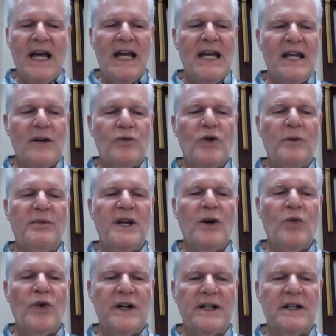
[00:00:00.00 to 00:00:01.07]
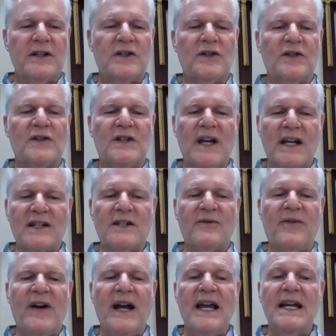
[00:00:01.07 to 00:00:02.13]
It will be a witness to
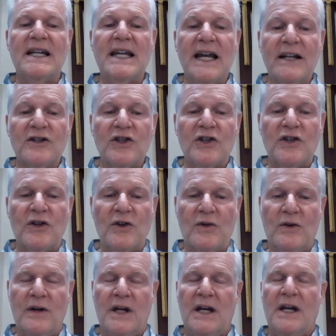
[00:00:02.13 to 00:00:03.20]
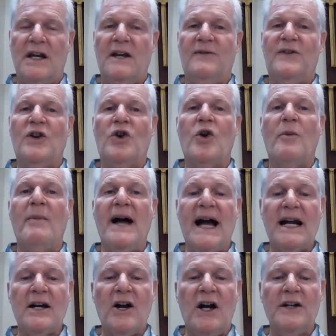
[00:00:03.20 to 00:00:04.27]
testify against you if you go
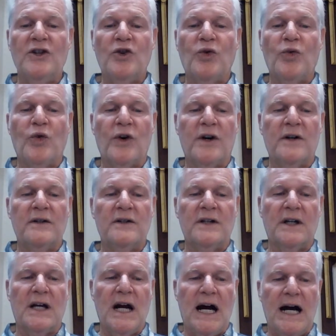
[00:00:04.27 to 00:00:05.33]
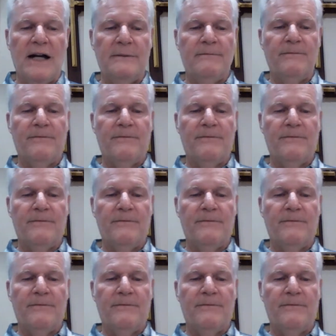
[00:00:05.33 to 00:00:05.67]
back on your word to God.